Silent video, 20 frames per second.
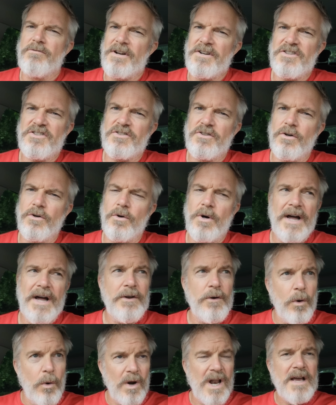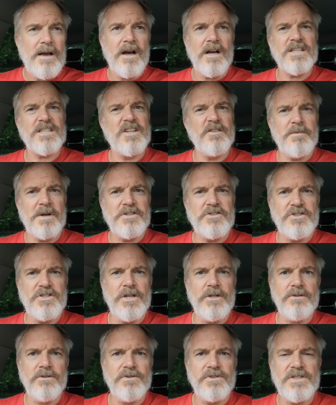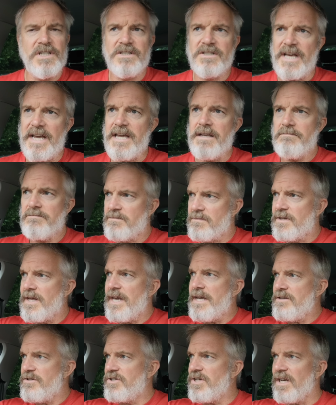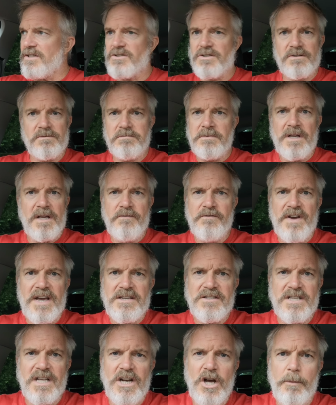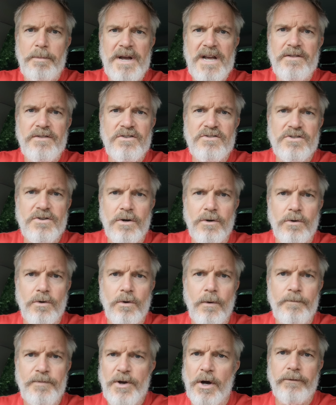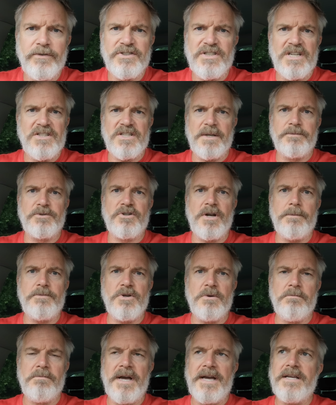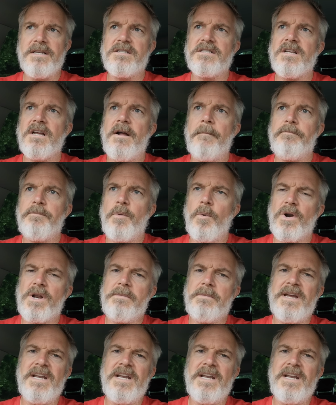I run a school, and all I ask of my students is they just invest a little bit in the school. Obviously, it's subscription based. But what I